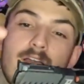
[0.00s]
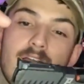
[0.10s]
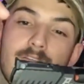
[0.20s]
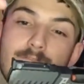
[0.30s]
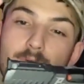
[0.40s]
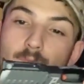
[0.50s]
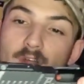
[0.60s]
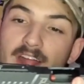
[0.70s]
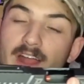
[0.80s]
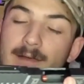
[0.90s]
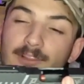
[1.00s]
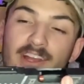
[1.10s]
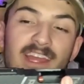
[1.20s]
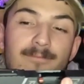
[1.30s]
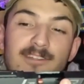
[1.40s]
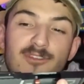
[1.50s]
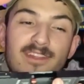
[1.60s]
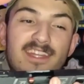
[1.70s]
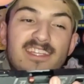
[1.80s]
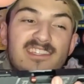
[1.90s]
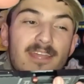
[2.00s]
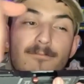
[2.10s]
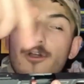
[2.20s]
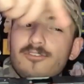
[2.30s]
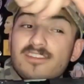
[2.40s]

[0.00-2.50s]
from where I'm looking in between these sight posts